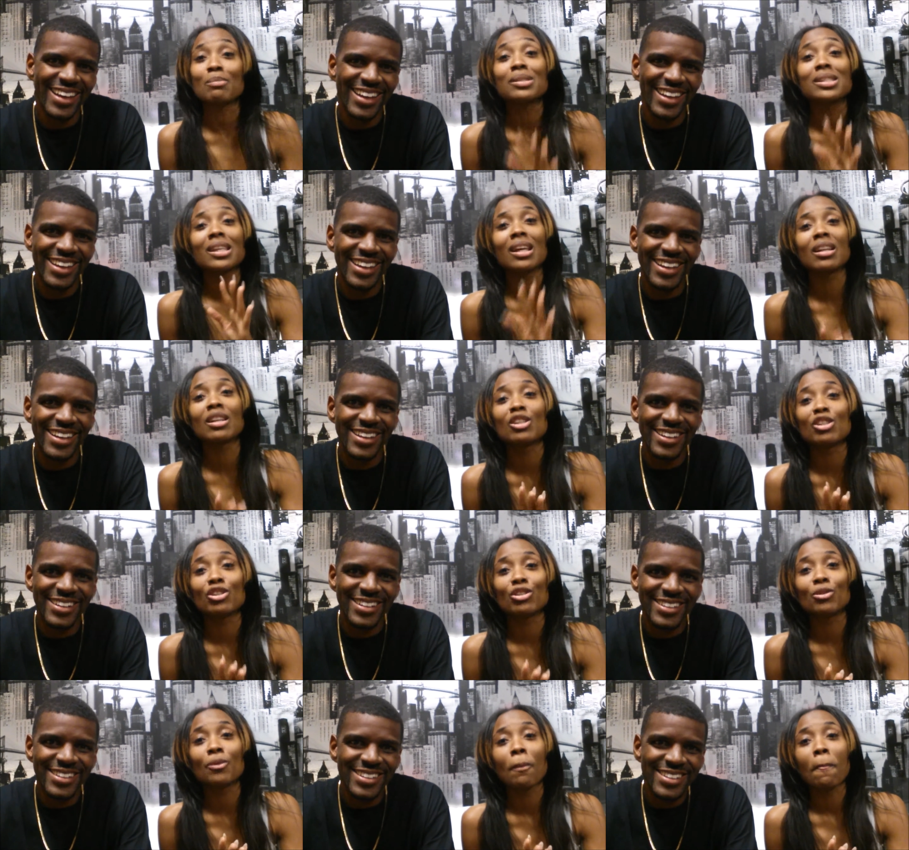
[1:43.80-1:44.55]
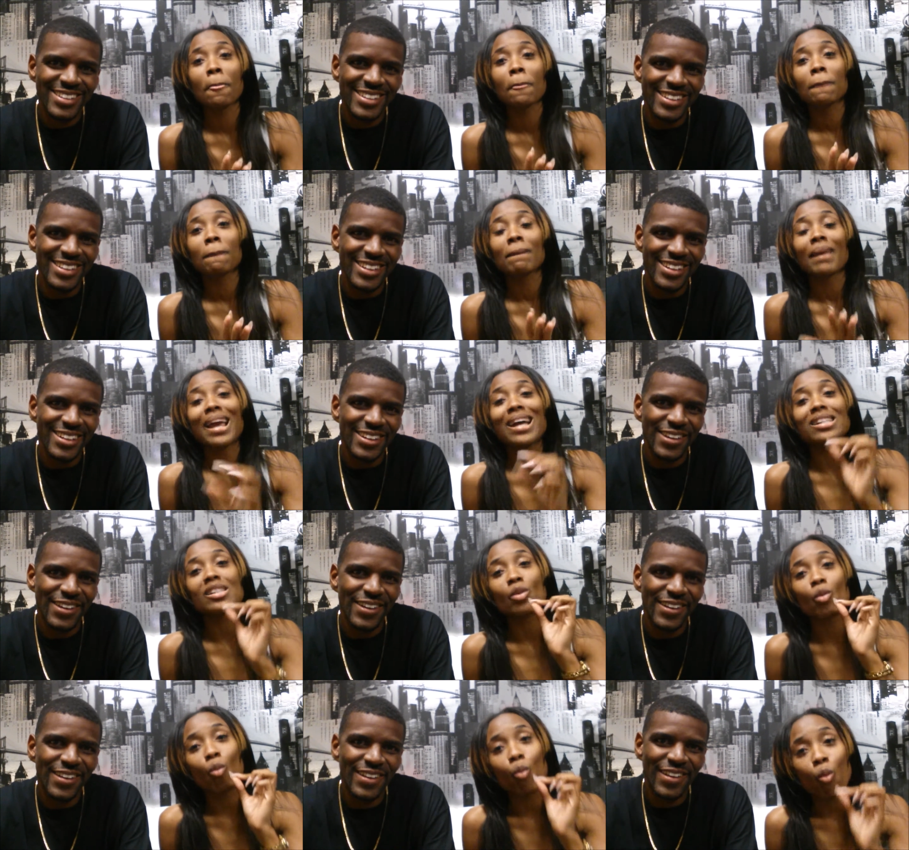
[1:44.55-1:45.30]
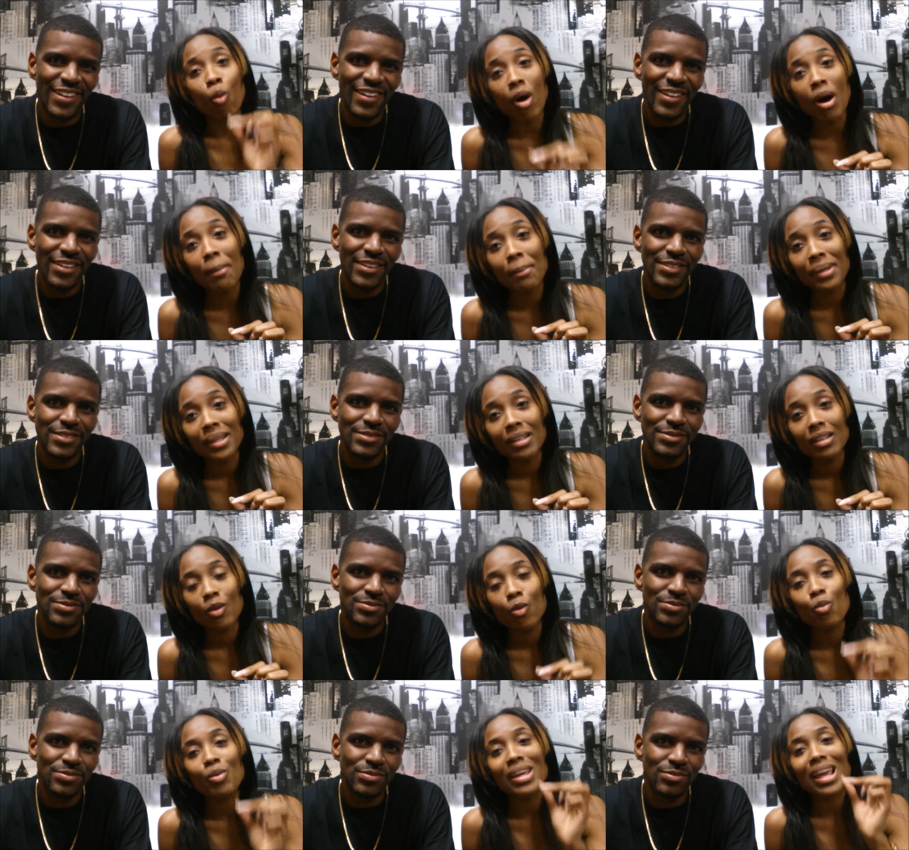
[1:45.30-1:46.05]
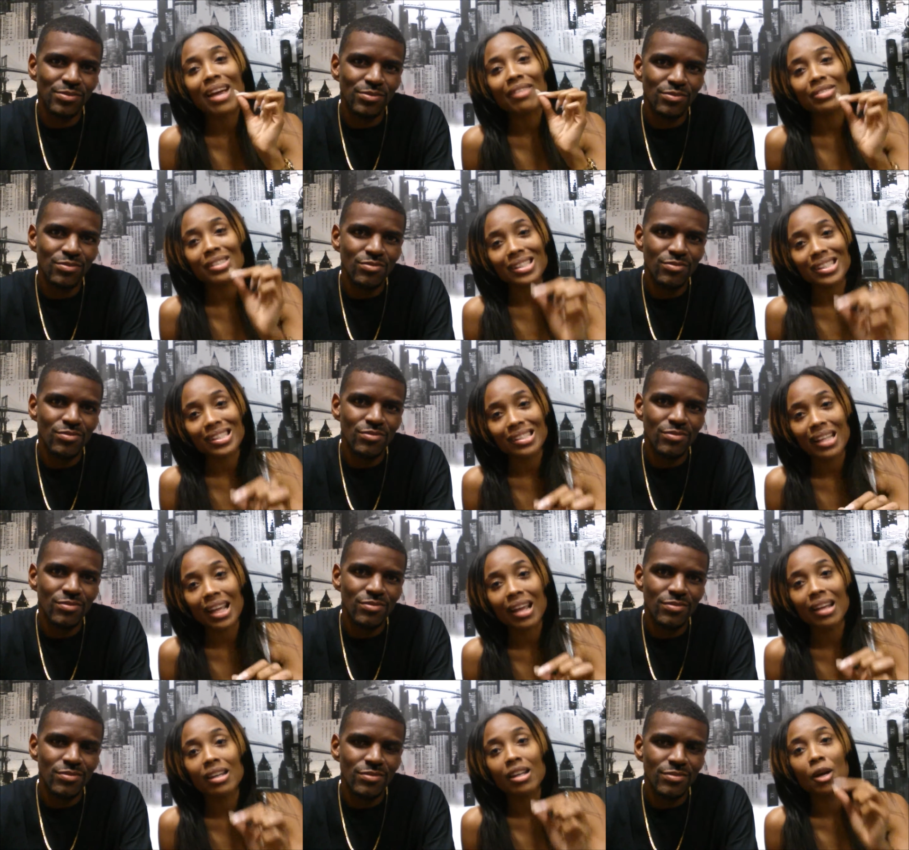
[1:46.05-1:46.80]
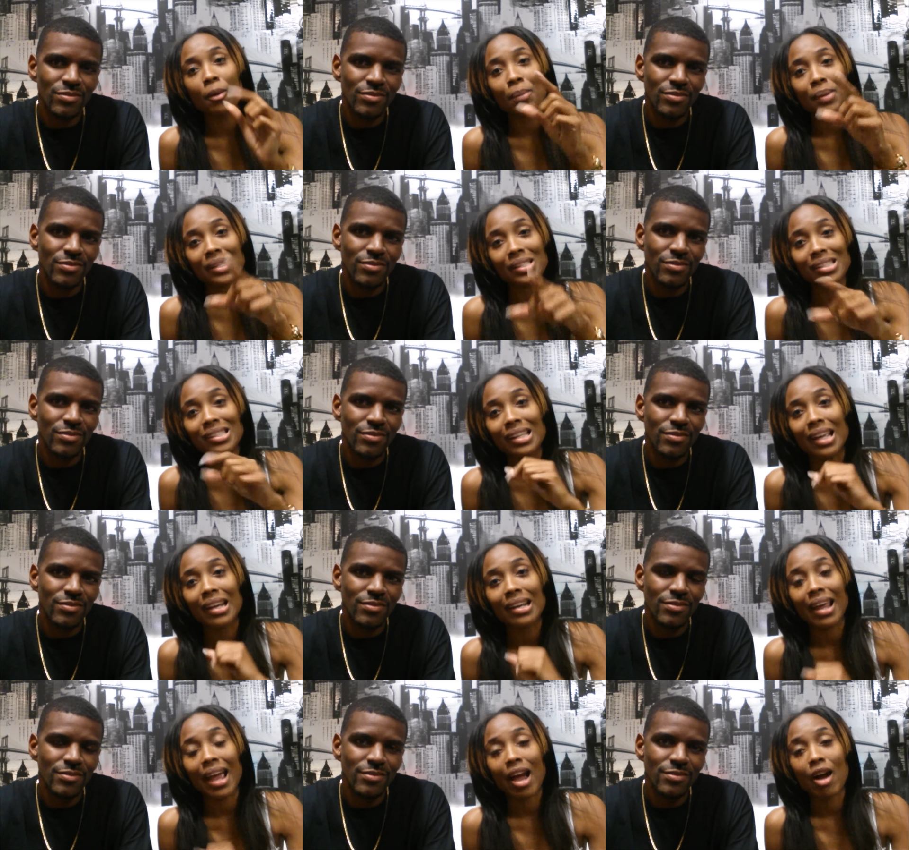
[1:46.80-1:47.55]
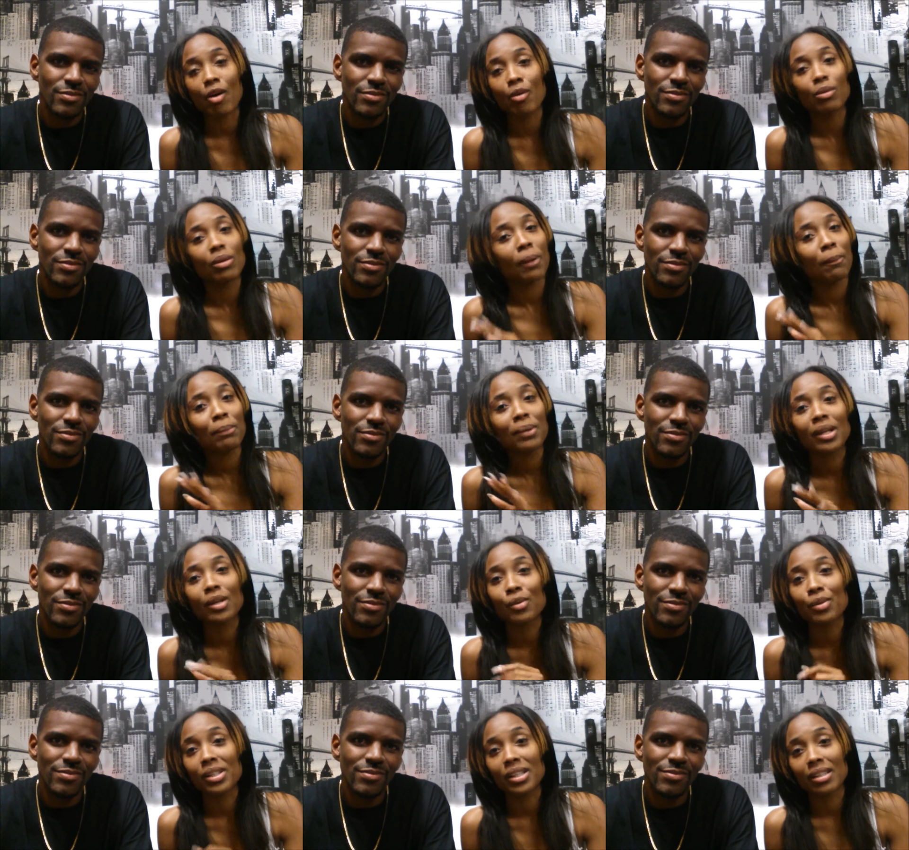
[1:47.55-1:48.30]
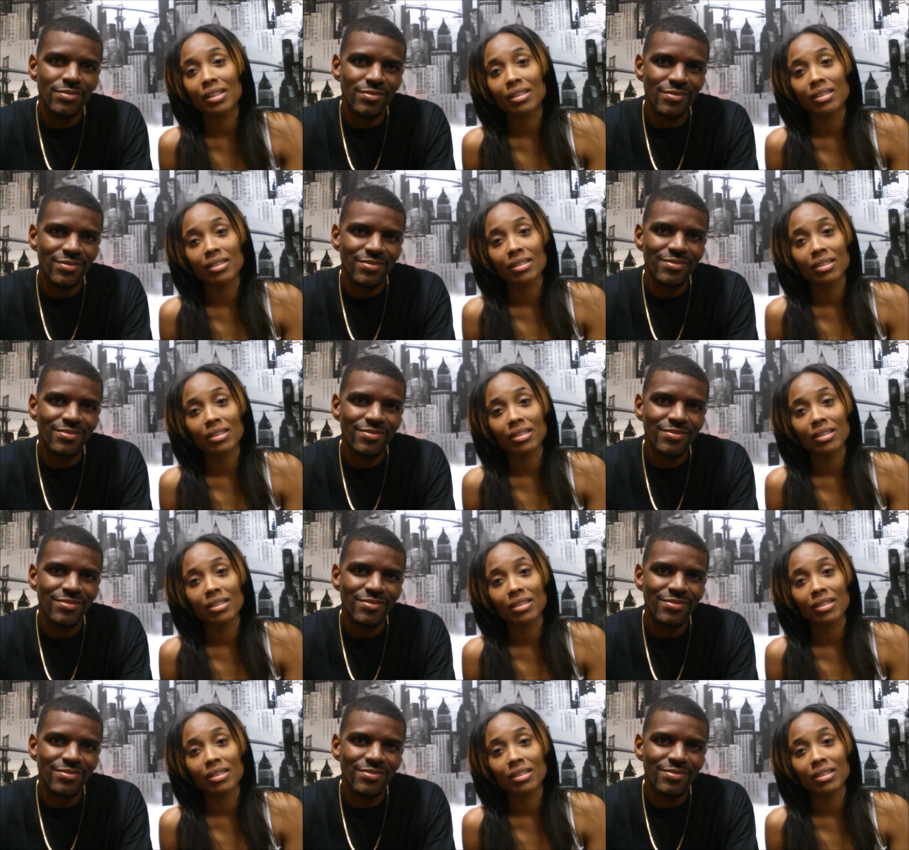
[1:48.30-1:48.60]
Speaker 1: I'm telling you, yeah. as a woman, we have to stand up and stand out. Period.